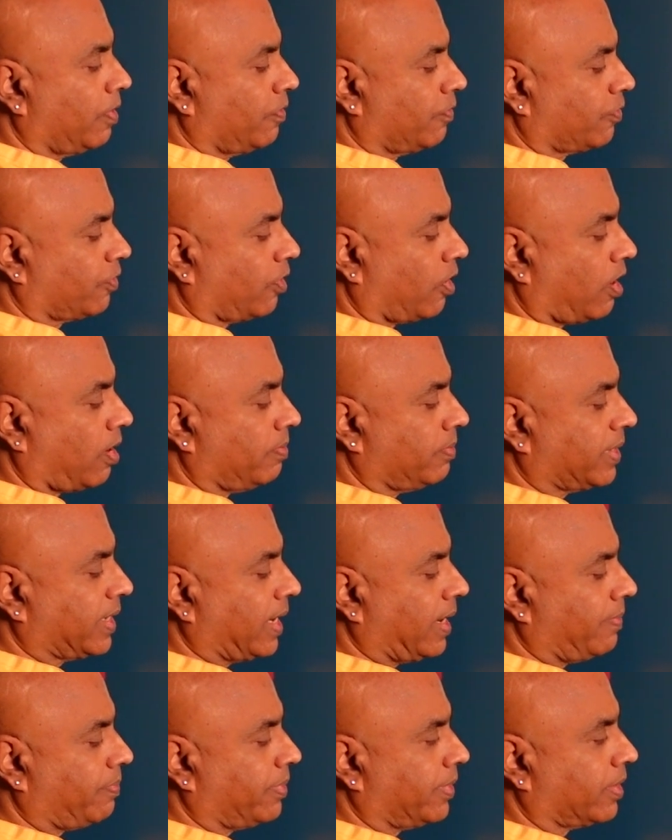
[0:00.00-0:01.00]
From
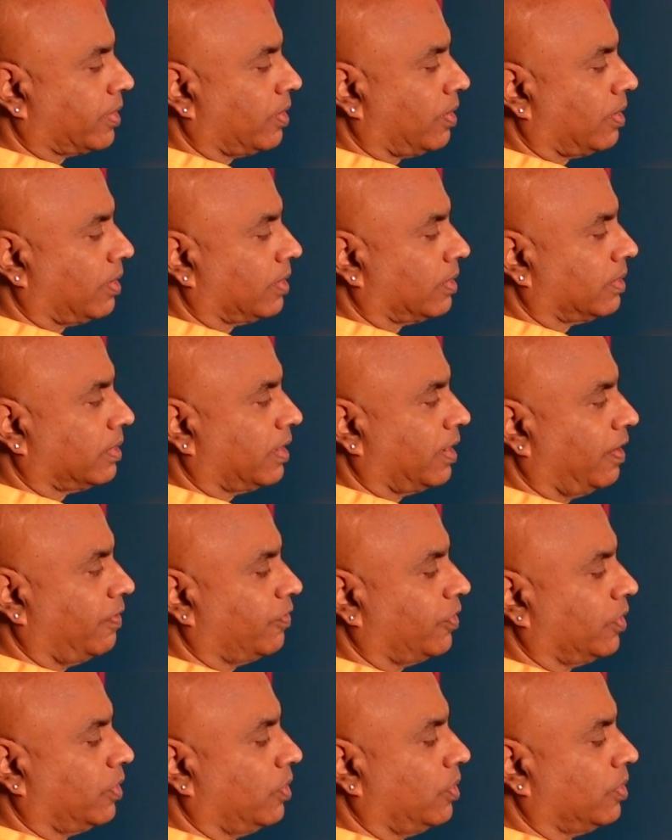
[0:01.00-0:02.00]
Capricorn,
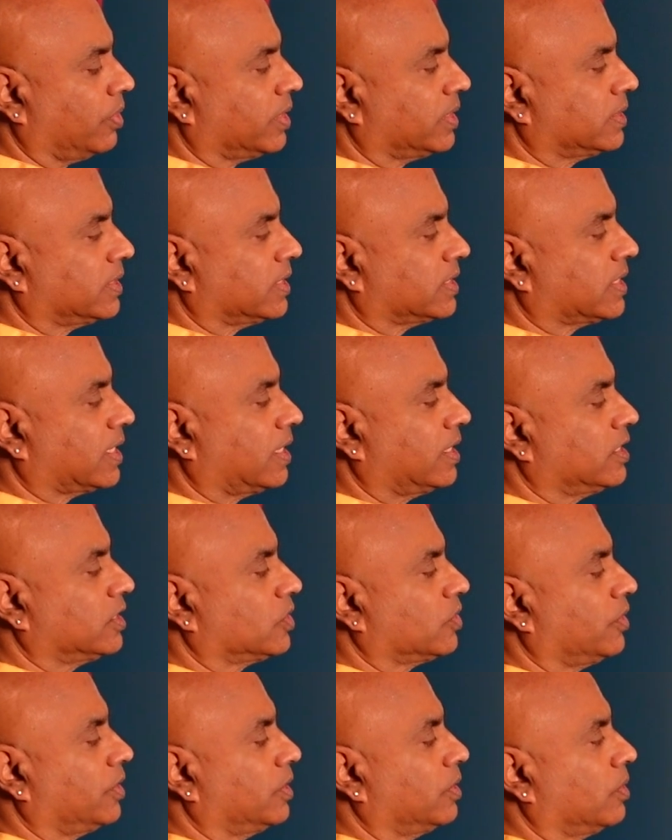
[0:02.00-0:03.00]
if you notice, the sun
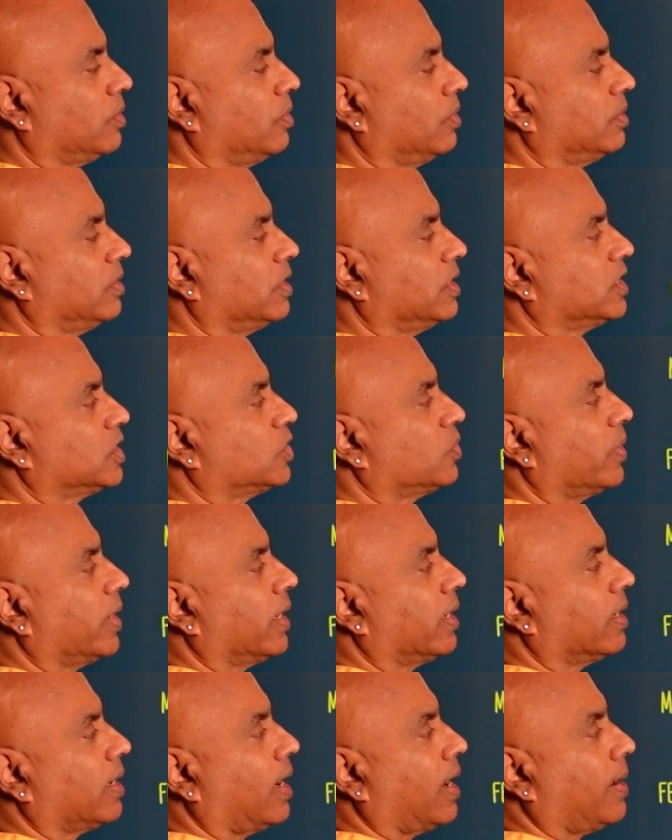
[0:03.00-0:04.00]
is going to go this
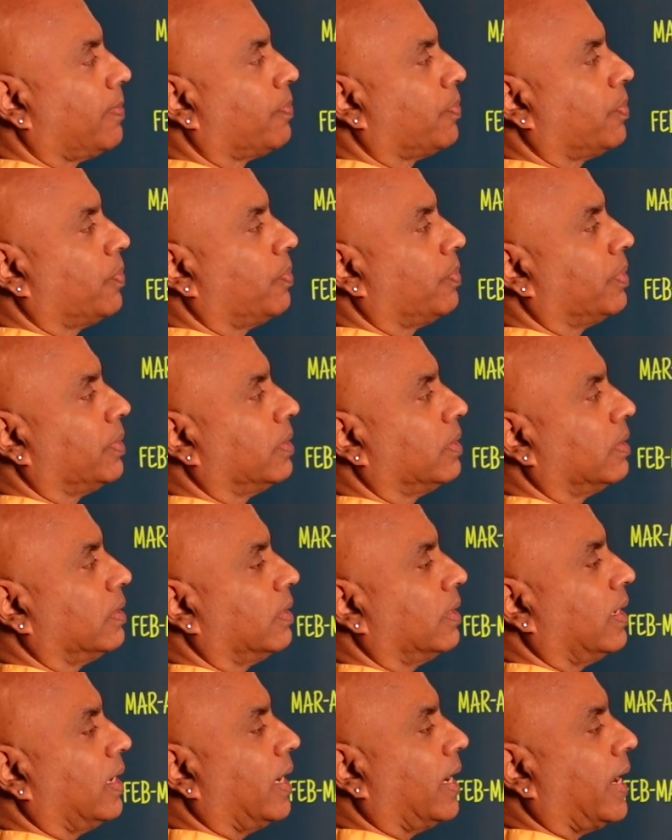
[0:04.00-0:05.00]
way, up
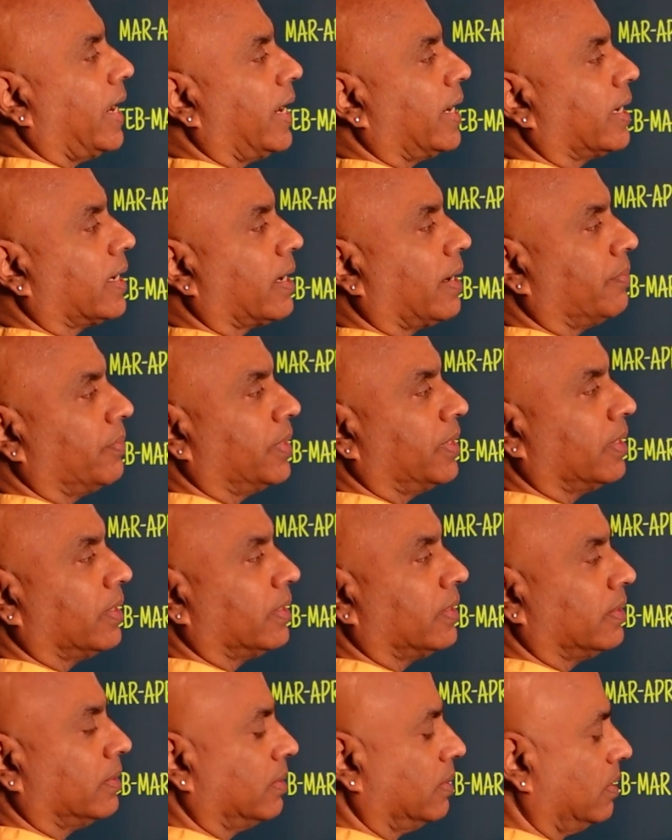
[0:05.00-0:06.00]
and come
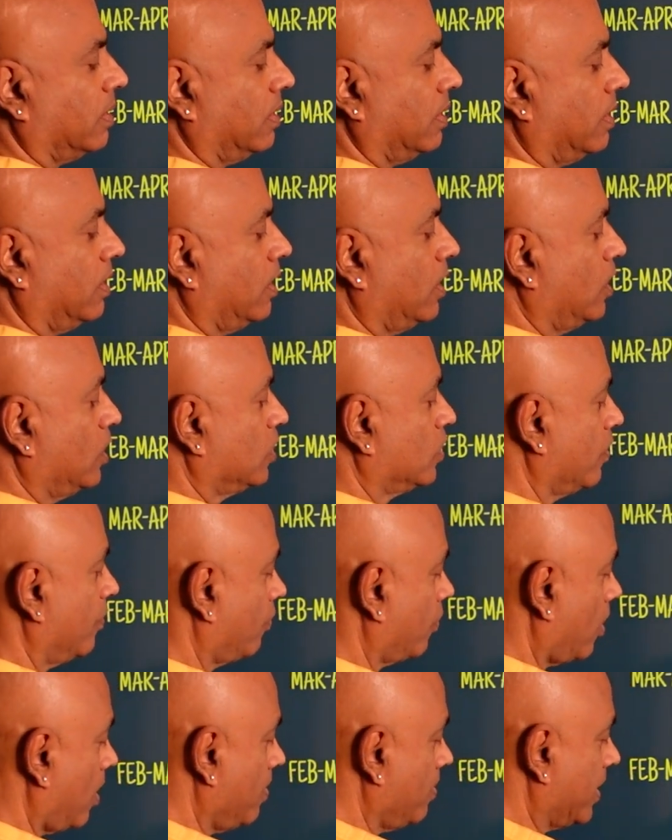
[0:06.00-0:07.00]
here. So
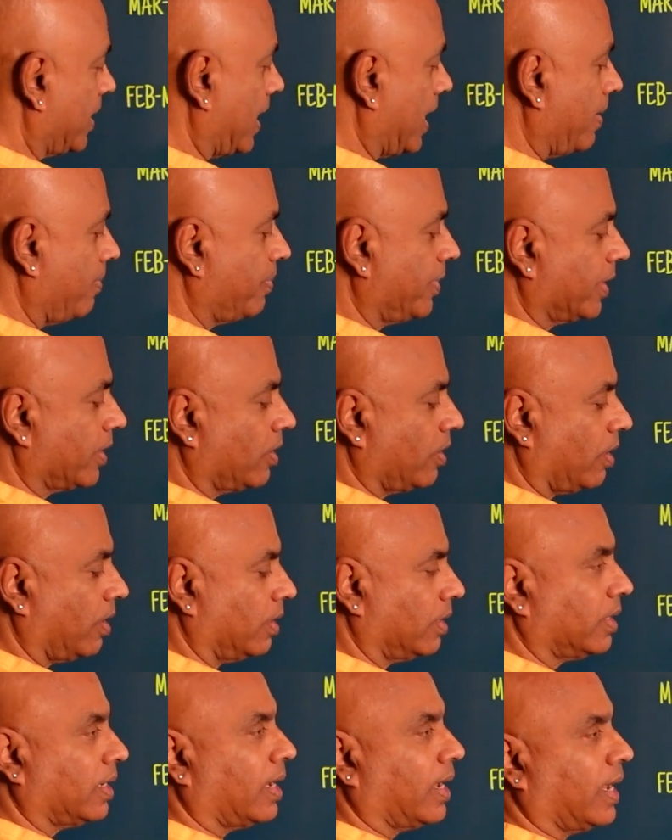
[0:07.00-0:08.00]
from
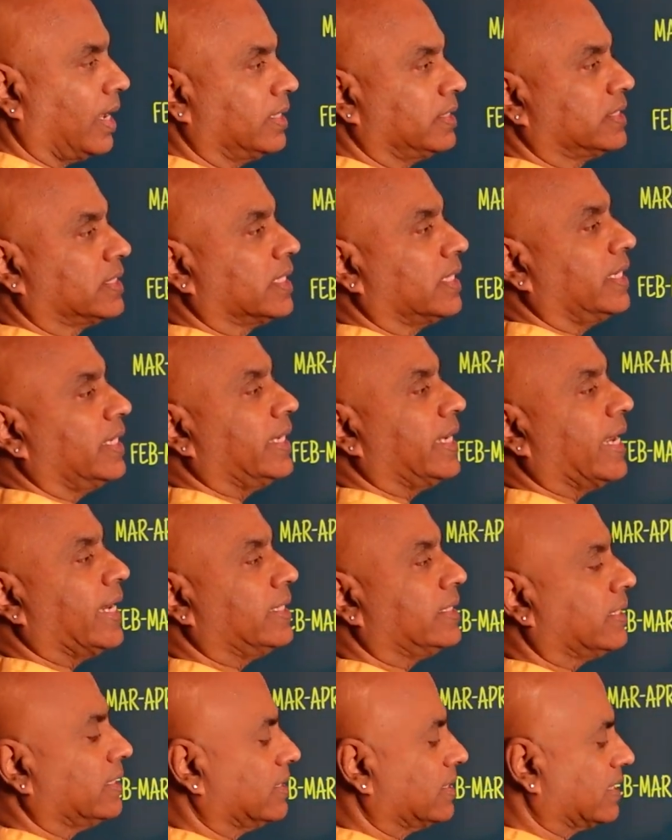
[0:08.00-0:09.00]
Capricorn until he
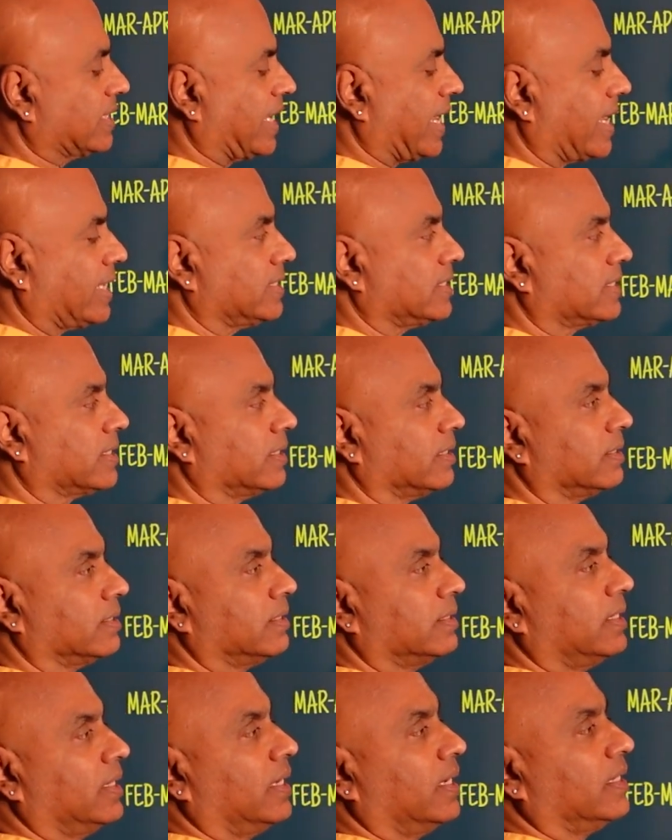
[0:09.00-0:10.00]
enters
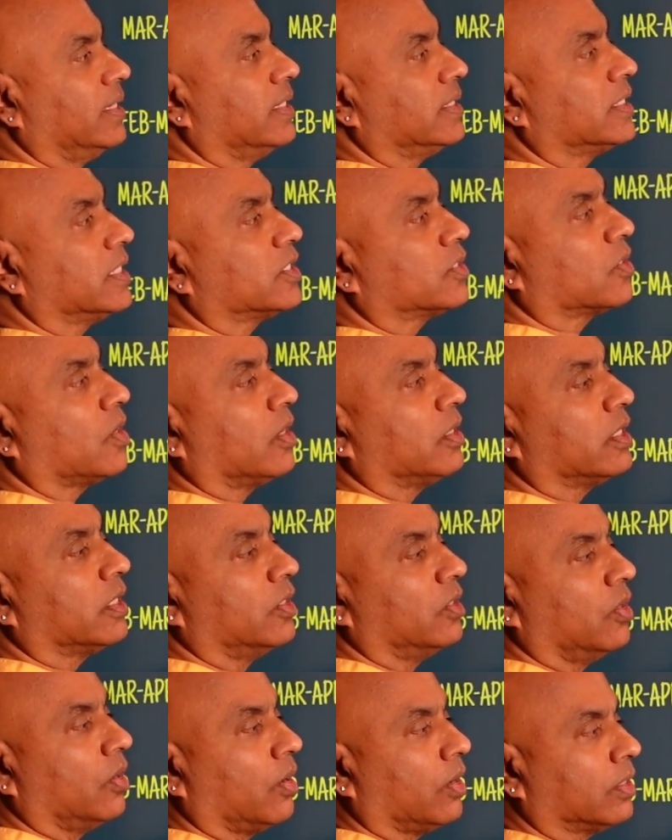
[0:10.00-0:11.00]
Cancer, this is called the
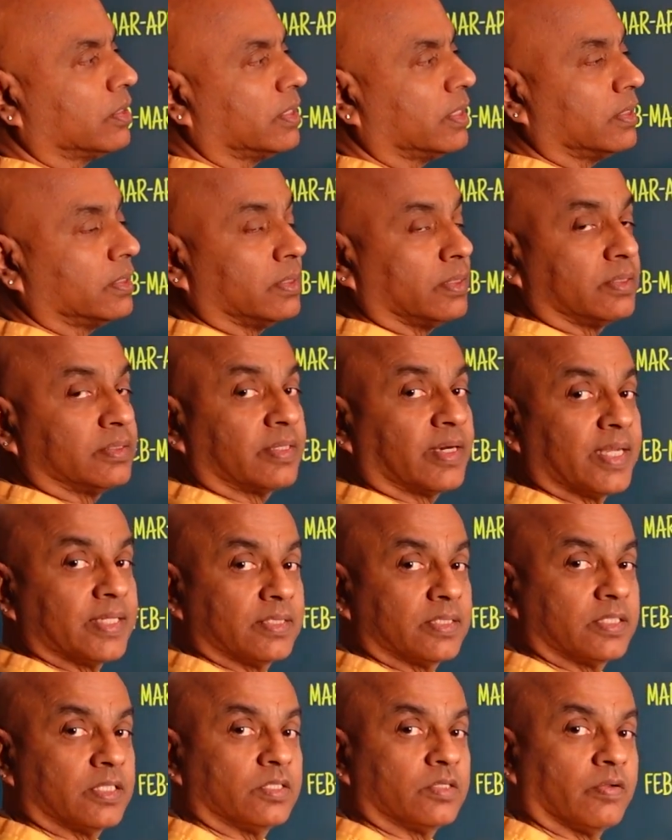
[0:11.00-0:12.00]
northern
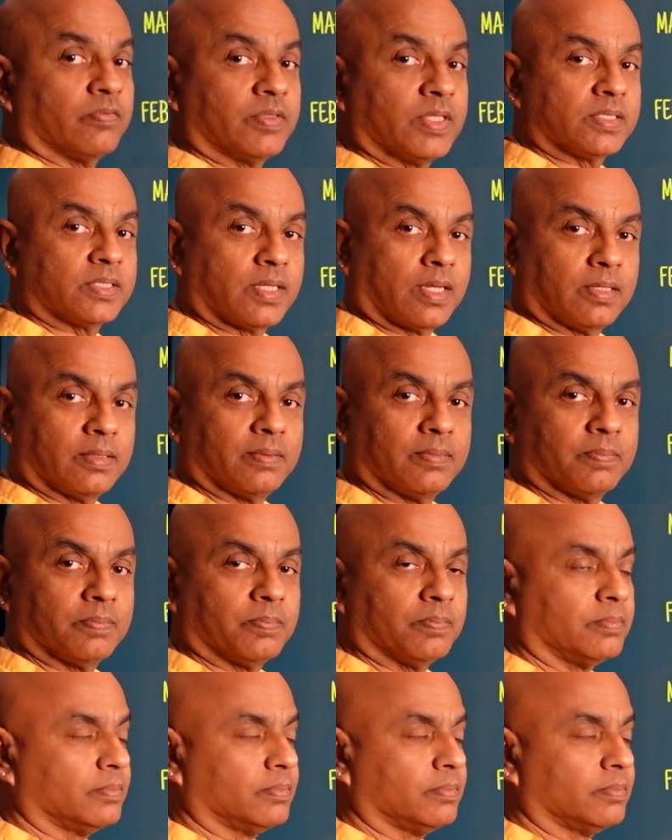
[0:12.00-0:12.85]
transit sun.